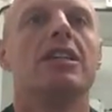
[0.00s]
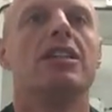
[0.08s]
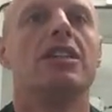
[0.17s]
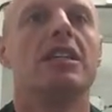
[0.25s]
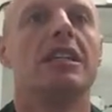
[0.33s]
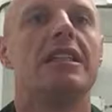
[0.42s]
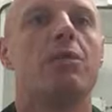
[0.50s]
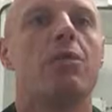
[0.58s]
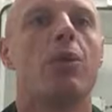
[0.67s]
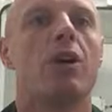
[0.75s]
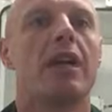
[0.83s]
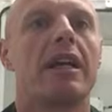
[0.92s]
She's
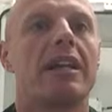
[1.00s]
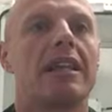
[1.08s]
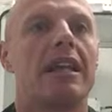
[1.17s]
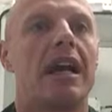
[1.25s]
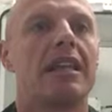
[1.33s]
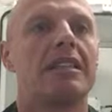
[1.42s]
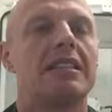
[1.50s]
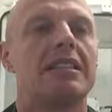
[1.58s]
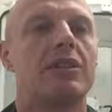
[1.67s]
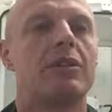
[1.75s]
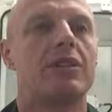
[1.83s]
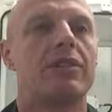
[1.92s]
working in the
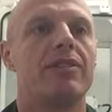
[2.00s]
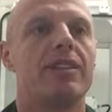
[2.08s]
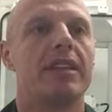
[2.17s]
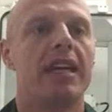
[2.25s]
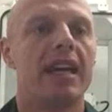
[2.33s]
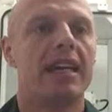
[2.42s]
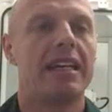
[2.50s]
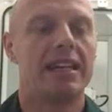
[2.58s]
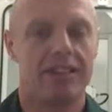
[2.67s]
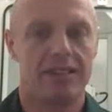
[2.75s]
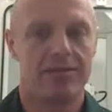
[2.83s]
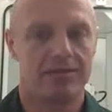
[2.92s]
ICU at the VA
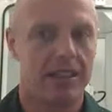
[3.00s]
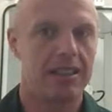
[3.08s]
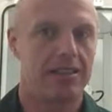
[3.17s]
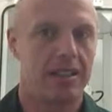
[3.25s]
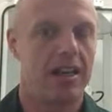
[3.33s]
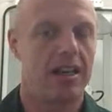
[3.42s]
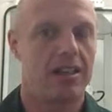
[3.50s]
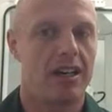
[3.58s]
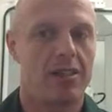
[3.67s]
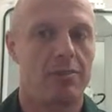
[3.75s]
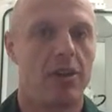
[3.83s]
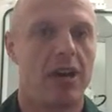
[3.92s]
here, that's the
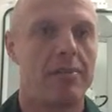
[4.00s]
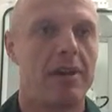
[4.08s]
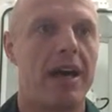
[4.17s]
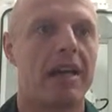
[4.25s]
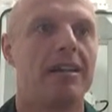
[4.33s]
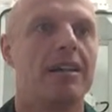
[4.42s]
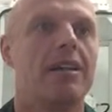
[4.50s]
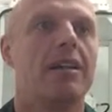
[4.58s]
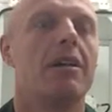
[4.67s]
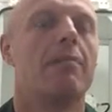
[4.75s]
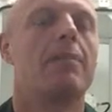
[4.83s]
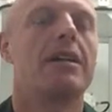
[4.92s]
hospital I'm at,
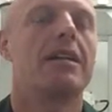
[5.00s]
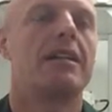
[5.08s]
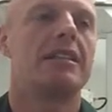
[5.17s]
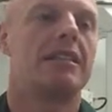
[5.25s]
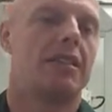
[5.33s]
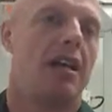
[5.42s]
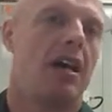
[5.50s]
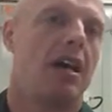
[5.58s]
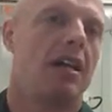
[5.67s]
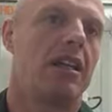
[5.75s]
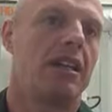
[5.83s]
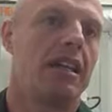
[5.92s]
because
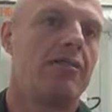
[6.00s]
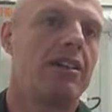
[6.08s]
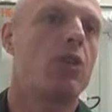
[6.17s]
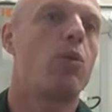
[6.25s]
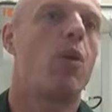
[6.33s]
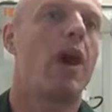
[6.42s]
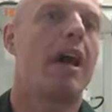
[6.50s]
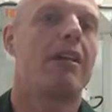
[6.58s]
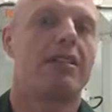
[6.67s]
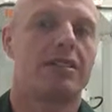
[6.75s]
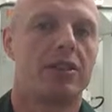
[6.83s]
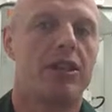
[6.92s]
they
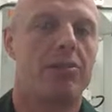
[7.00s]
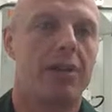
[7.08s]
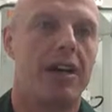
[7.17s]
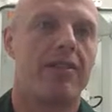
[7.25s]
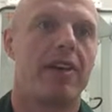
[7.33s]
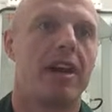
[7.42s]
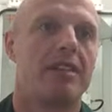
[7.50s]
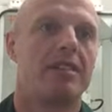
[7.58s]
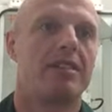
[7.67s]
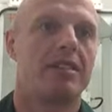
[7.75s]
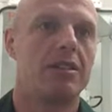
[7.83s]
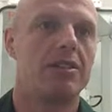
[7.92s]
require a certain amount of
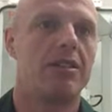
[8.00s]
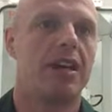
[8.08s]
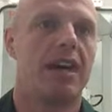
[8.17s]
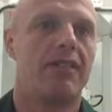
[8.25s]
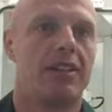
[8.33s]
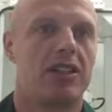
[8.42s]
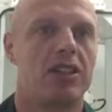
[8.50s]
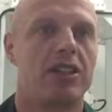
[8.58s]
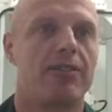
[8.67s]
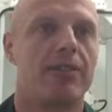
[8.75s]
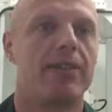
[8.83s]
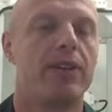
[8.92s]
ICU time, and
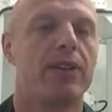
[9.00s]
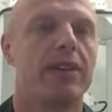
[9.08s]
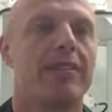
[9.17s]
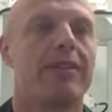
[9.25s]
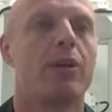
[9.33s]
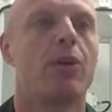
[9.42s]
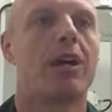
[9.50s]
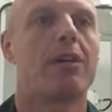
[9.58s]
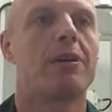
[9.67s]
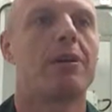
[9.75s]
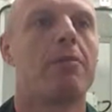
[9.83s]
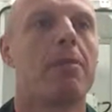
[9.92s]
she's fulfilling that
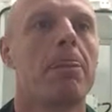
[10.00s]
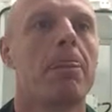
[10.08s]
requirement.